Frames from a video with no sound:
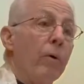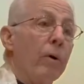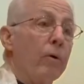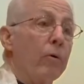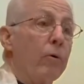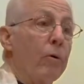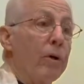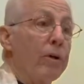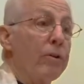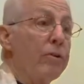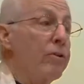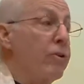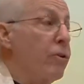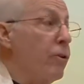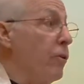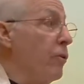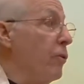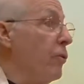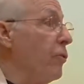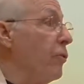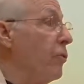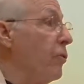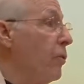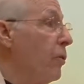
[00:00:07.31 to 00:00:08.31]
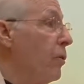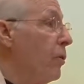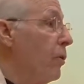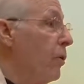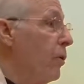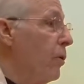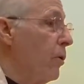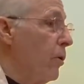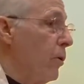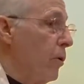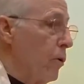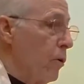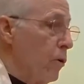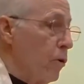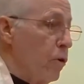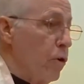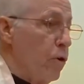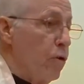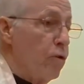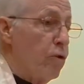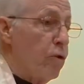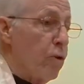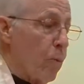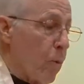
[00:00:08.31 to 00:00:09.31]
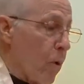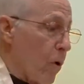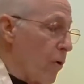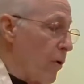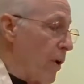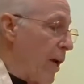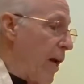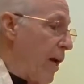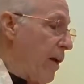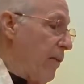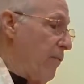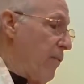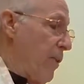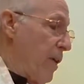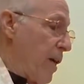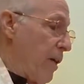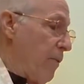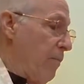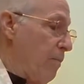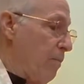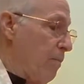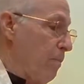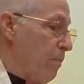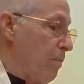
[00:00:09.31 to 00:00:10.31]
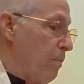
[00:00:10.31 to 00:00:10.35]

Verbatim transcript: when Christians use the word Advent.